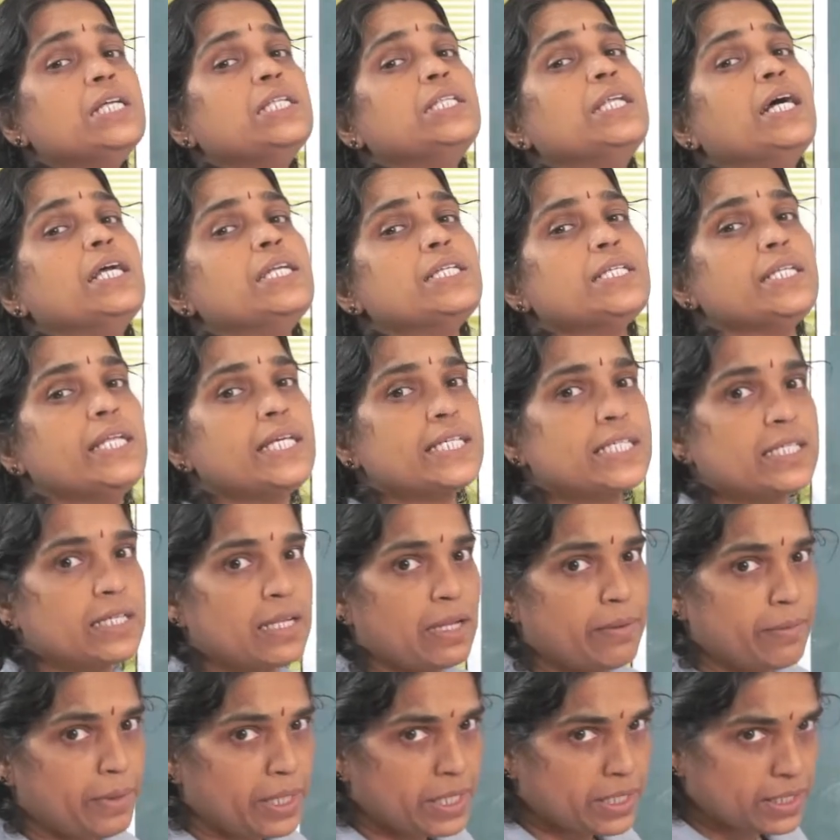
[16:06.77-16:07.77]
That's an
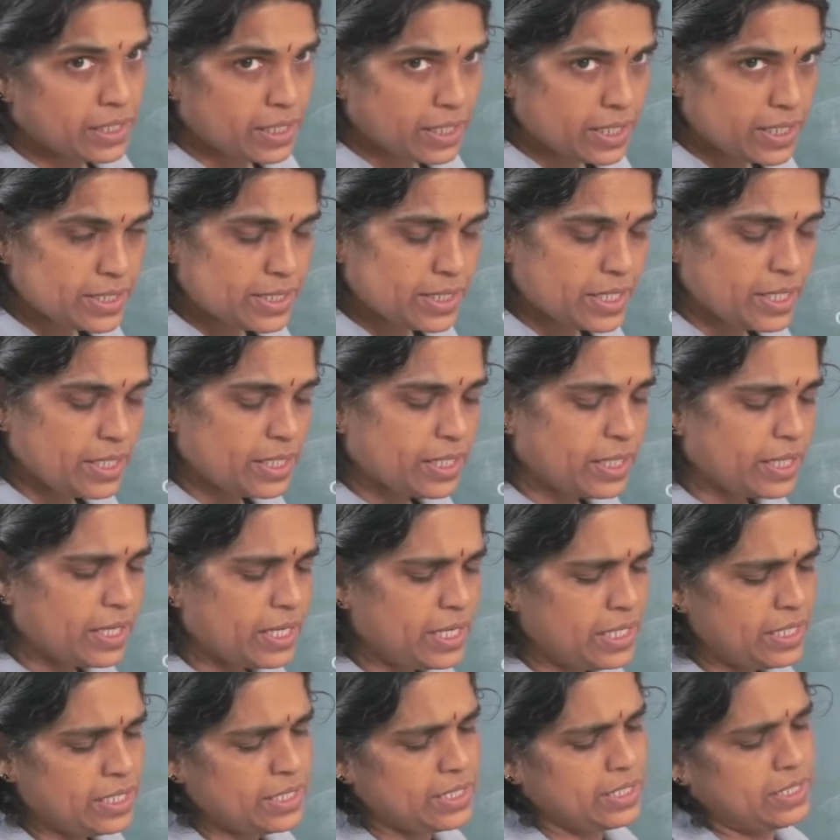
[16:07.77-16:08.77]
exclamatory
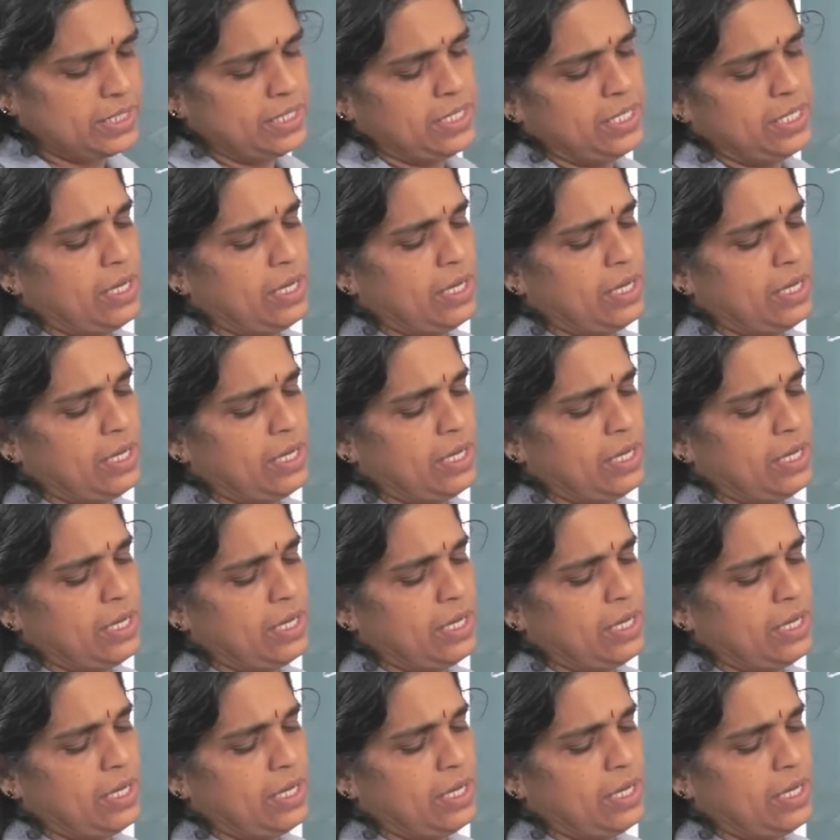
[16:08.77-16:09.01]
sentence.